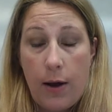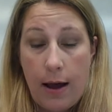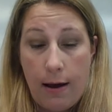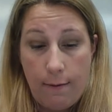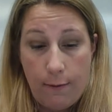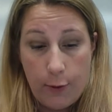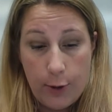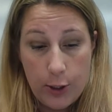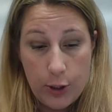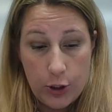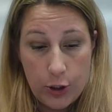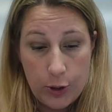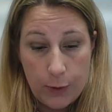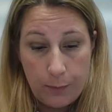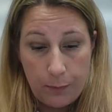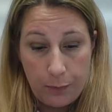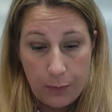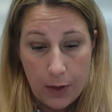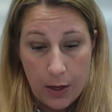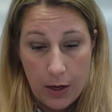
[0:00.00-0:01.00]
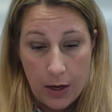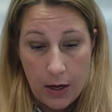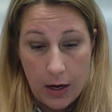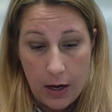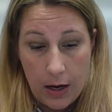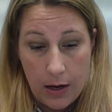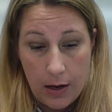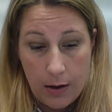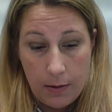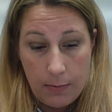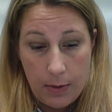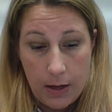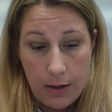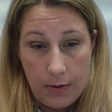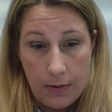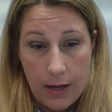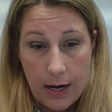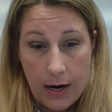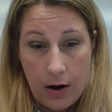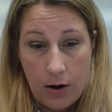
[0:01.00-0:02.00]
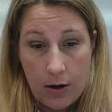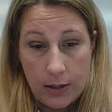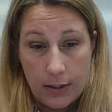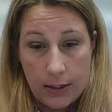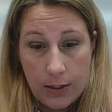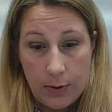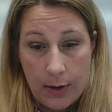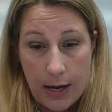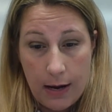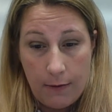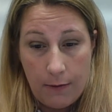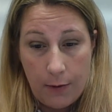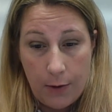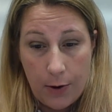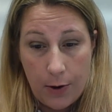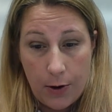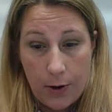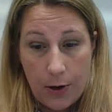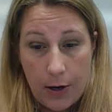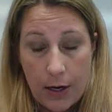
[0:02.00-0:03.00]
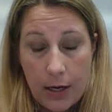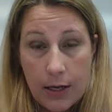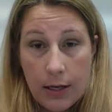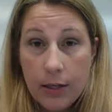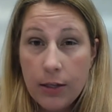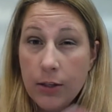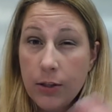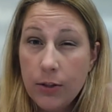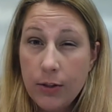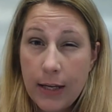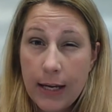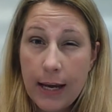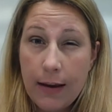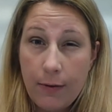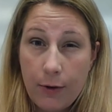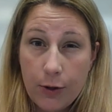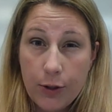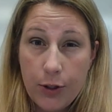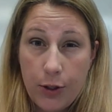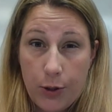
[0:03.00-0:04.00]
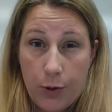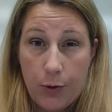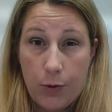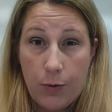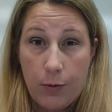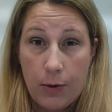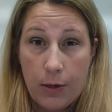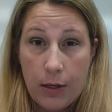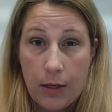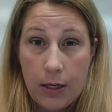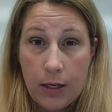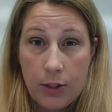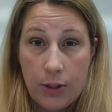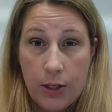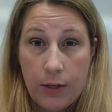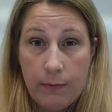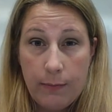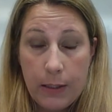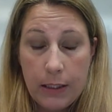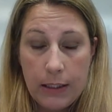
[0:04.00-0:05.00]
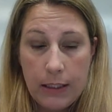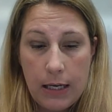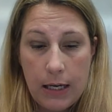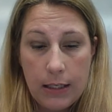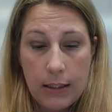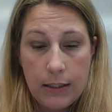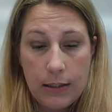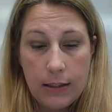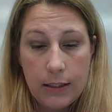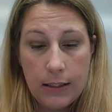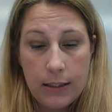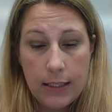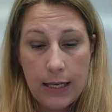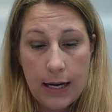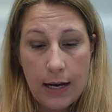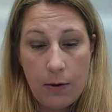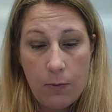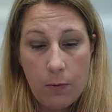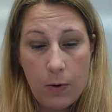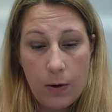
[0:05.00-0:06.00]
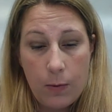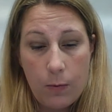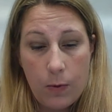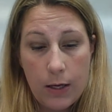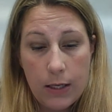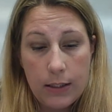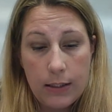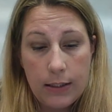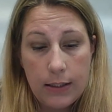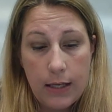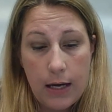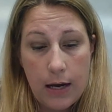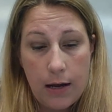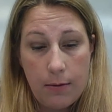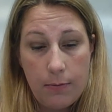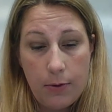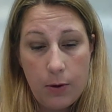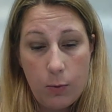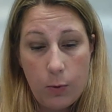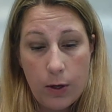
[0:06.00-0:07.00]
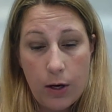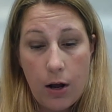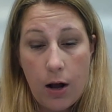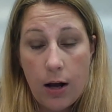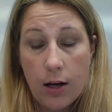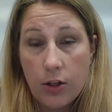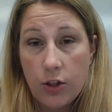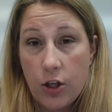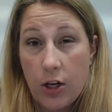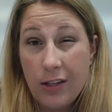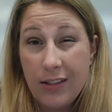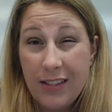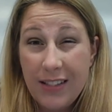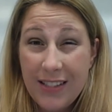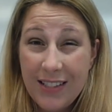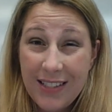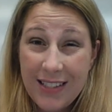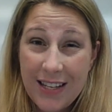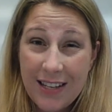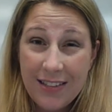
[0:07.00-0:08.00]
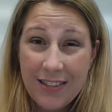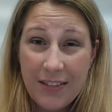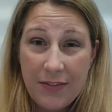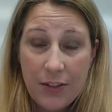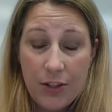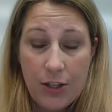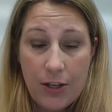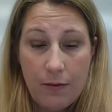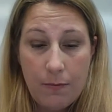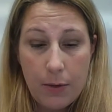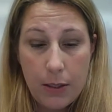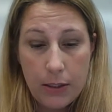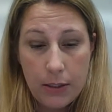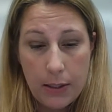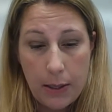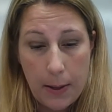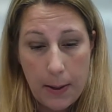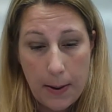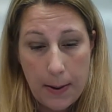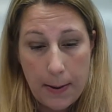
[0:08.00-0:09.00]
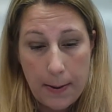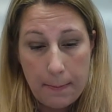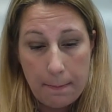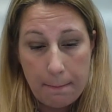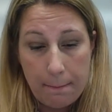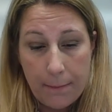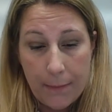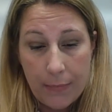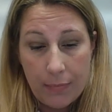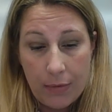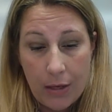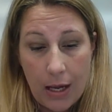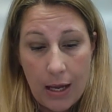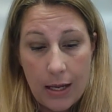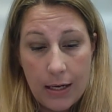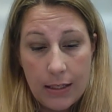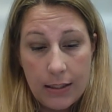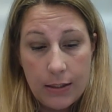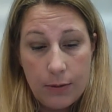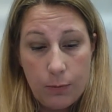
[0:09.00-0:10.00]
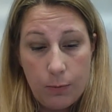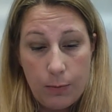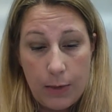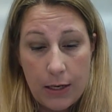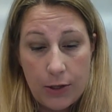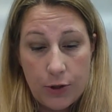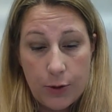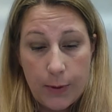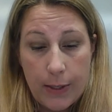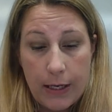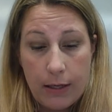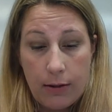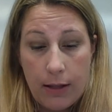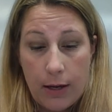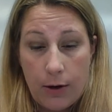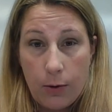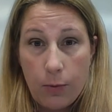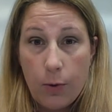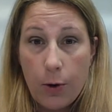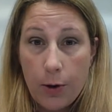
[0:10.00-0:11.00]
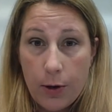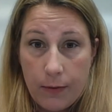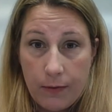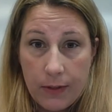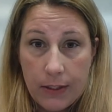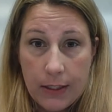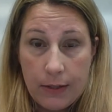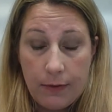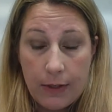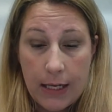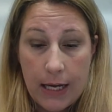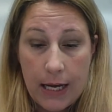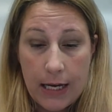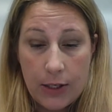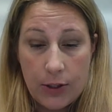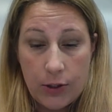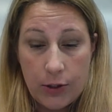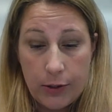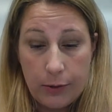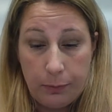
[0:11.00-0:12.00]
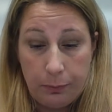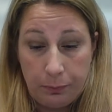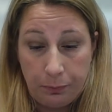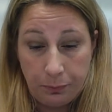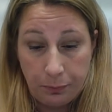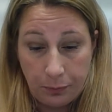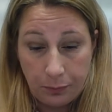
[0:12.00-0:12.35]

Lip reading: average. They also gave her two achievement tests. The second one was the Woodcock-Johnson test of achievement, and it's measuring letter word identification